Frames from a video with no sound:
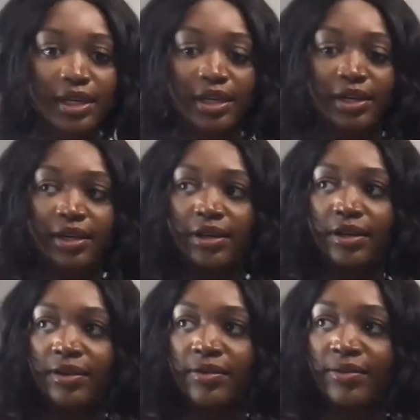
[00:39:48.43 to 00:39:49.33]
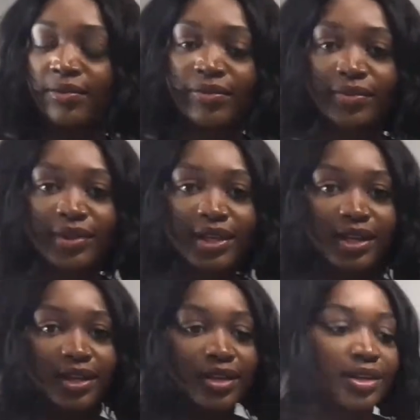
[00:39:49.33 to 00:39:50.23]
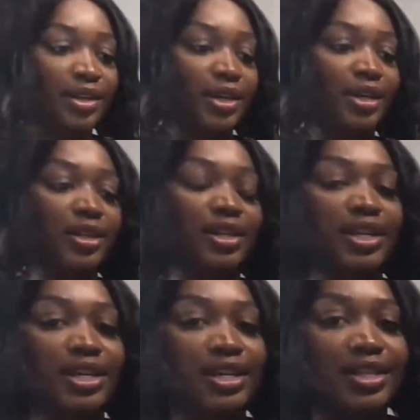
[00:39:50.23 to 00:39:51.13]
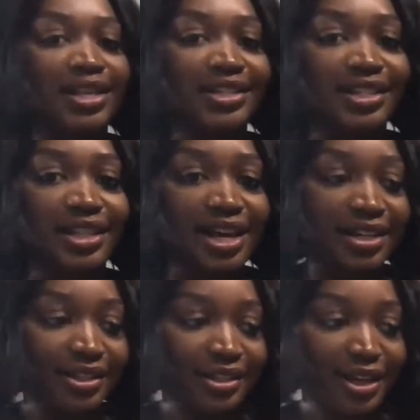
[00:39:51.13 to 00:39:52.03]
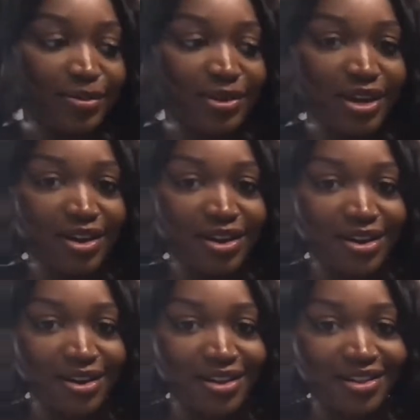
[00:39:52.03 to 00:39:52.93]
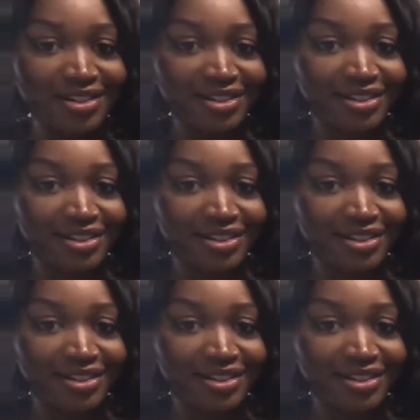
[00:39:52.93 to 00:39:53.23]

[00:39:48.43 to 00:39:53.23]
Okay. And then that's the last step, y'all.